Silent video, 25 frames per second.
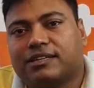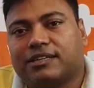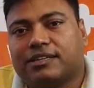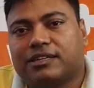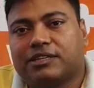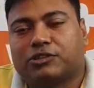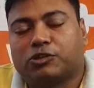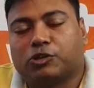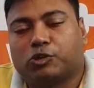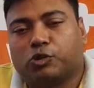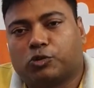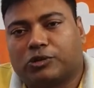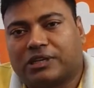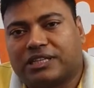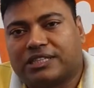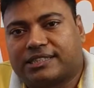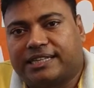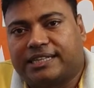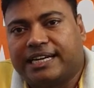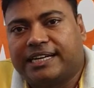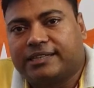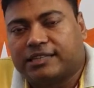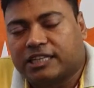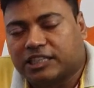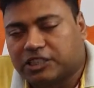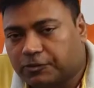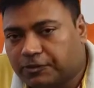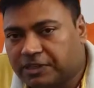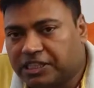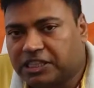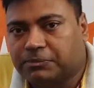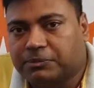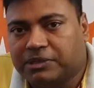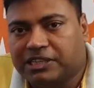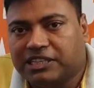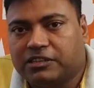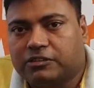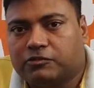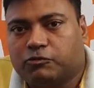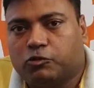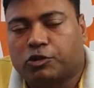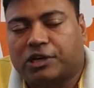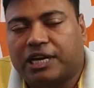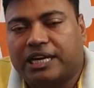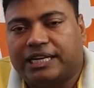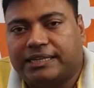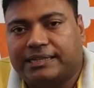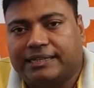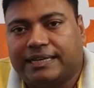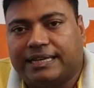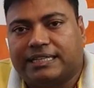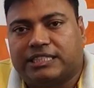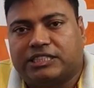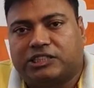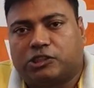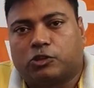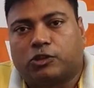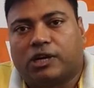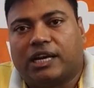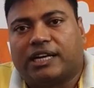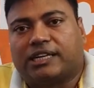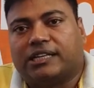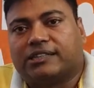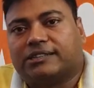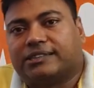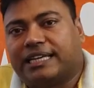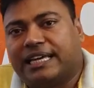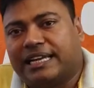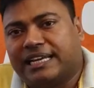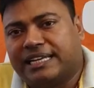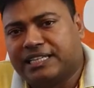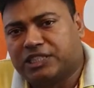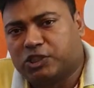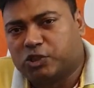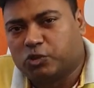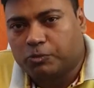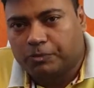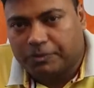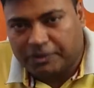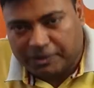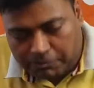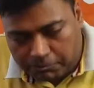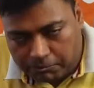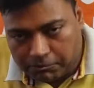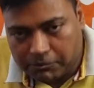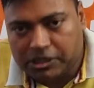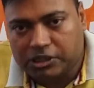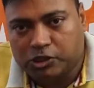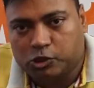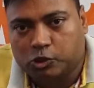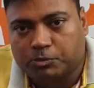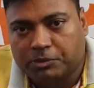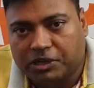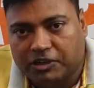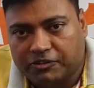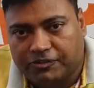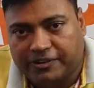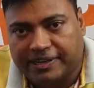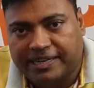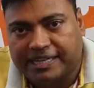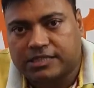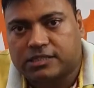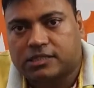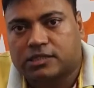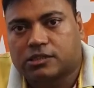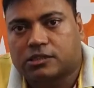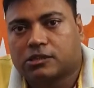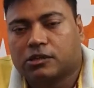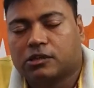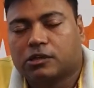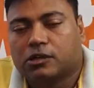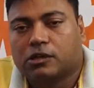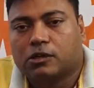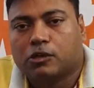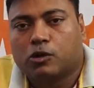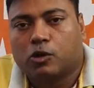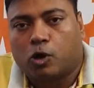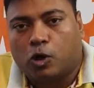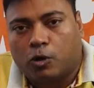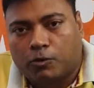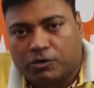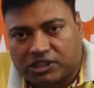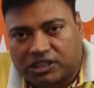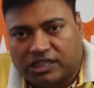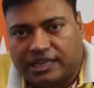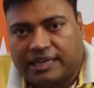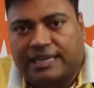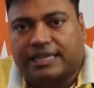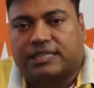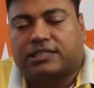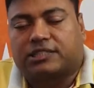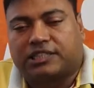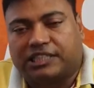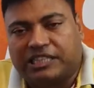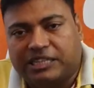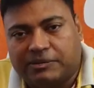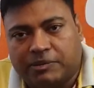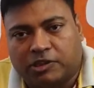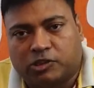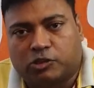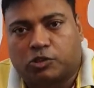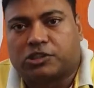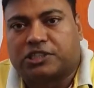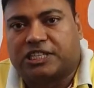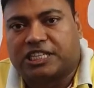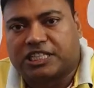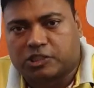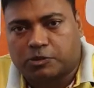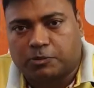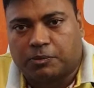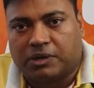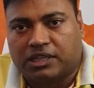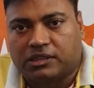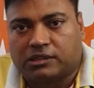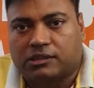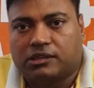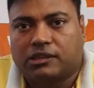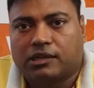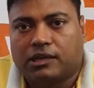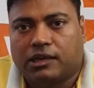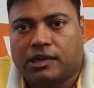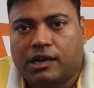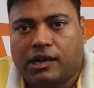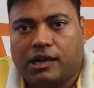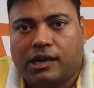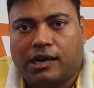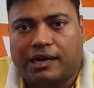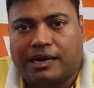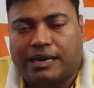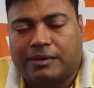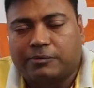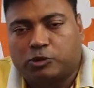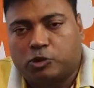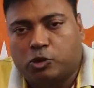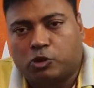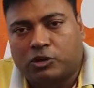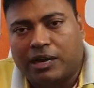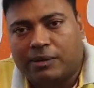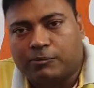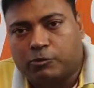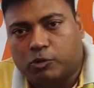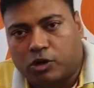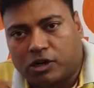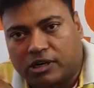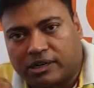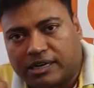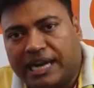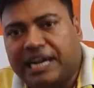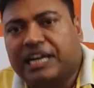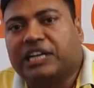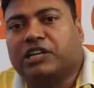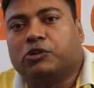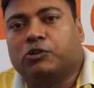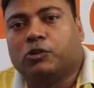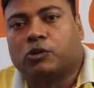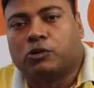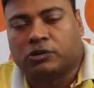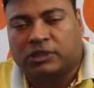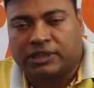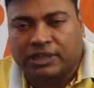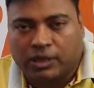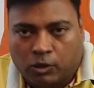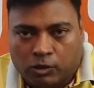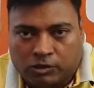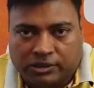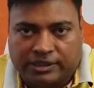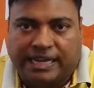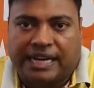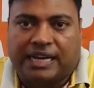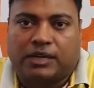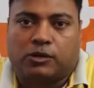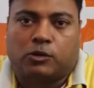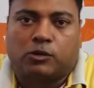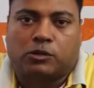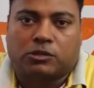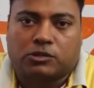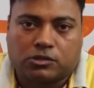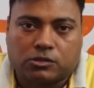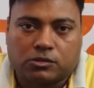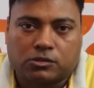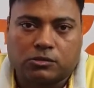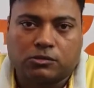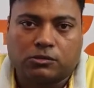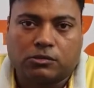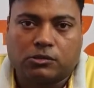So you can stay in touch with me for any SEO related challenge you may face over the next 3 months or 6 months, and I'm sure I'm going to guide you on that also.